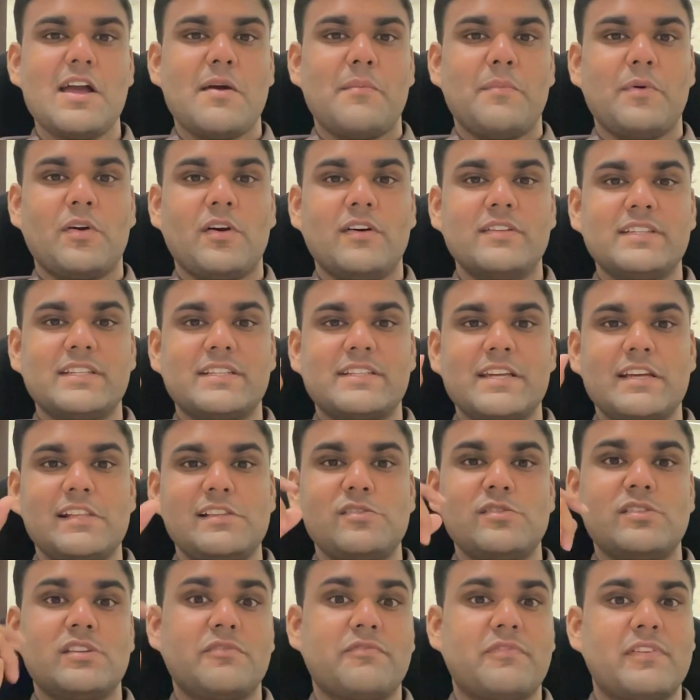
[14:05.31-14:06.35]
because it tells
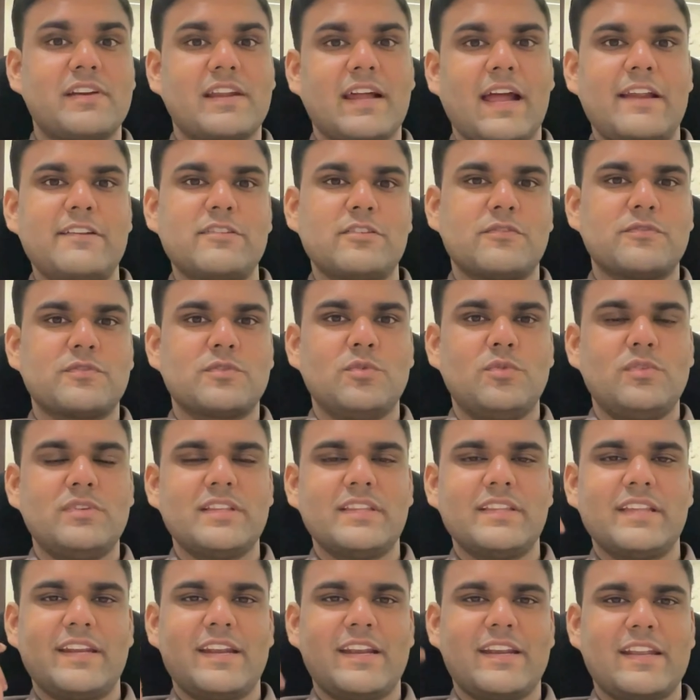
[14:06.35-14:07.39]
you different kinds of suits
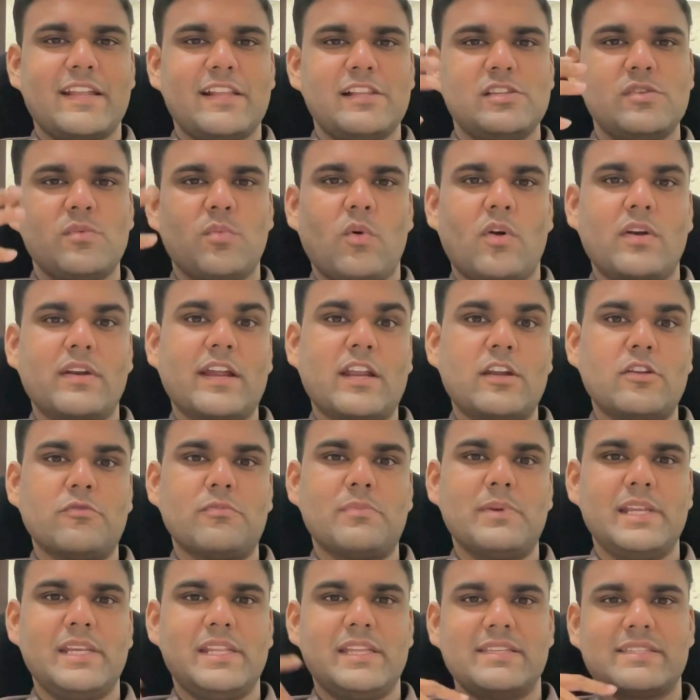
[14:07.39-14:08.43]
and then it tells you what kind of
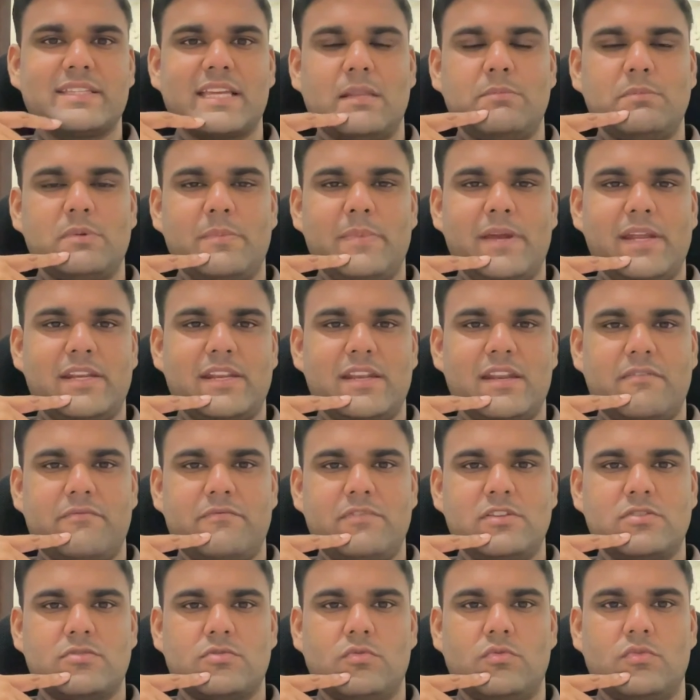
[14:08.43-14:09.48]
pleadings can be made in
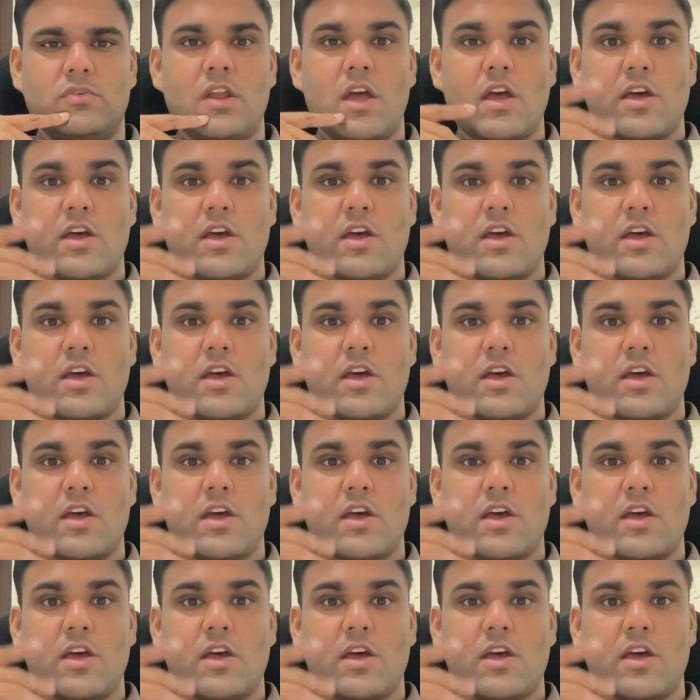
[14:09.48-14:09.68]
every suit.